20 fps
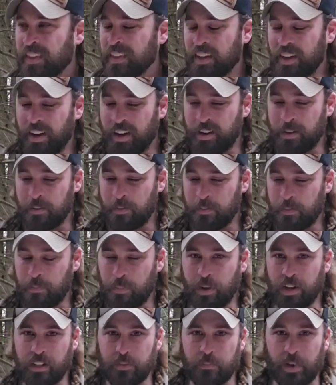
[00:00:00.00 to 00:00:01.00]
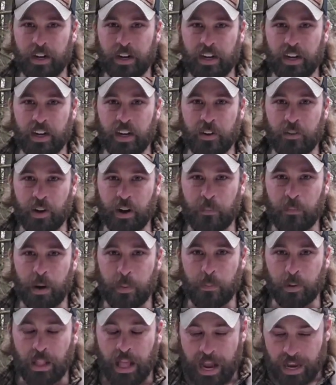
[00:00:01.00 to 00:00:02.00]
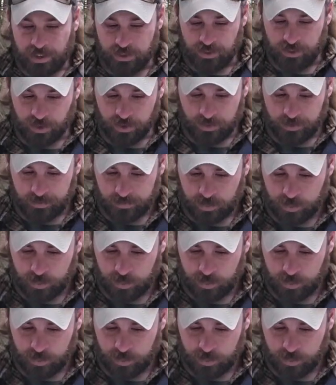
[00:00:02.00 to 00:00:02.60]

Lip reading: But it's my gun, right? My blaster.